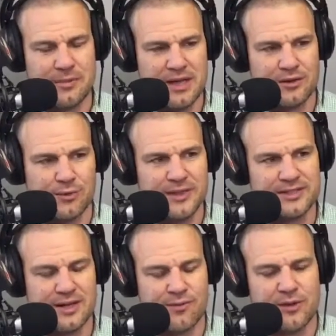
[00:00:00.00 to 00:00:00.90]
man, the
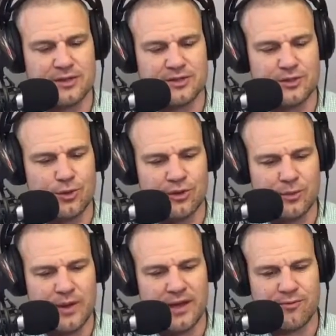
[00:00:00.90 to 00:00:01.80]
reason I've written the story the
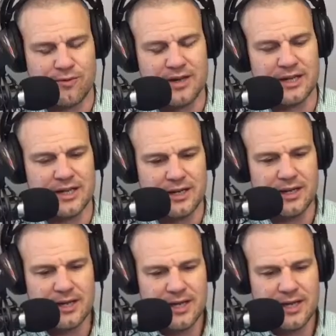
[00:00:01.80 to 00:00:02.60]
way I've written it